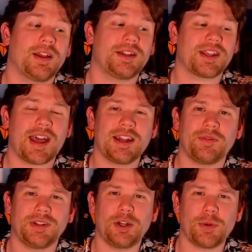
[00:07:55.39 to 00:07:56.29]
It's kind of
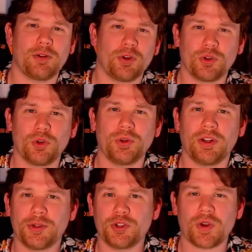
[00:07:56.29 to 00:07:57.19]
a little bit of recruit, a little
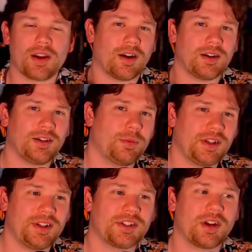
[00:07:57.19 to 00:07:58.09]
bit of draw card, a little bit
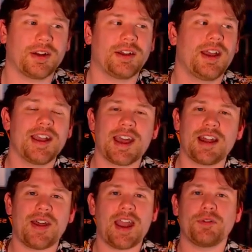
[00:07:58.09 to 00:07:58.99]
of discard, kind
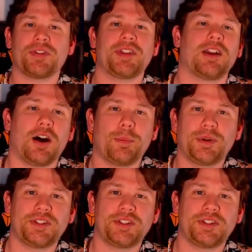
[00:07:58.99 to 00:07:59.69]
of everything all put